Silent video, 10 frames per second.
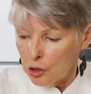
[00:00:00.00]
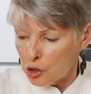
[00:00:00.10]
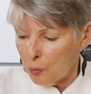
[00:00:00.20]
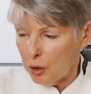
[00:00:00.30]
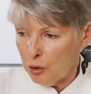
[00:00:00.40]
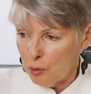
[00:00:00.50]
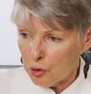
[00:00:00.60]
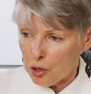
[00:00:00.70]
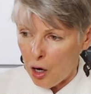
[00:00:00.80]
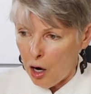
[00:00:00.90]
So we
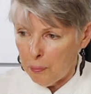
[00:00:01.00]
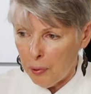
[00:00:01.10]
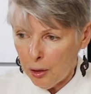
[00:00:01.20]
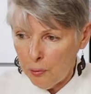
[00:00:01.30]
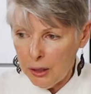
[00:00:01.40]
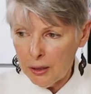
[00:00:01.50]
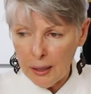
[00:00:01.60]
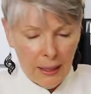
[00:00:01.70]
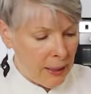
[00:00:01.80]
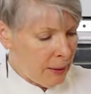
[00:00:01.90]
use our buckwheat
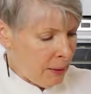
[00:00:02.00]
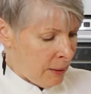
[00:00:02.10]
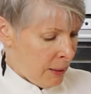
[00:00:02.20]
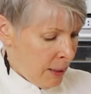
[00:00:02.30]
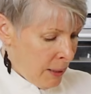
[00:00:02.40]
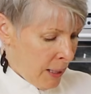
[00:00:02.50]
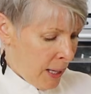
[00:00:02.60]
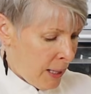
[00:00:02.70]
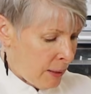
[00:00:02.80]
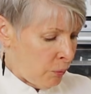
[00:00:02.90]
again,
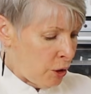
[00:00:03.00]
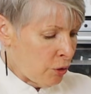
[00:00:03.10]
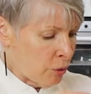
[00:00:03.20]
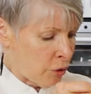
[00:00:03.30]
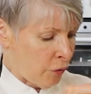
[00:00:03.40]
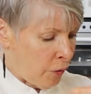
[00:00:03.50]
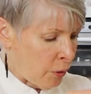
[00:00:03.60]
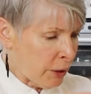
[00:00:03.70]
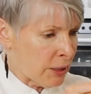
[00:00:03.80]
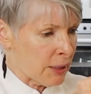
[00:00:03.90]
and we use
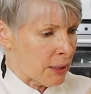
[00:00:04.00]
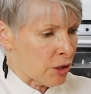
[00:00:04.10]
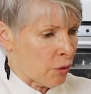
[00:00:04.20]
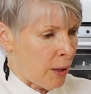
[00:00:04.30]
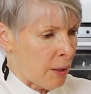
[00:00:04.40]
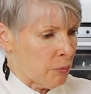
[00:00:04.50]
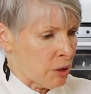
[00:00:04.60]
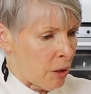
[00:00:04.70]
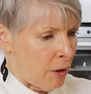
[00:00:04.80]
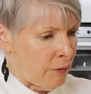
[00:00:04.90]
46
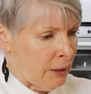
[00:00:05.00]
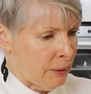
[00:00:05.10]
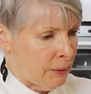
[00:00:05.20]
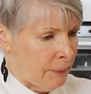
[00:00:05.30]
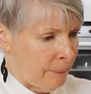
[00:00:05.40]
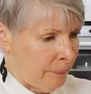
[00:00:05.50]
grams of it,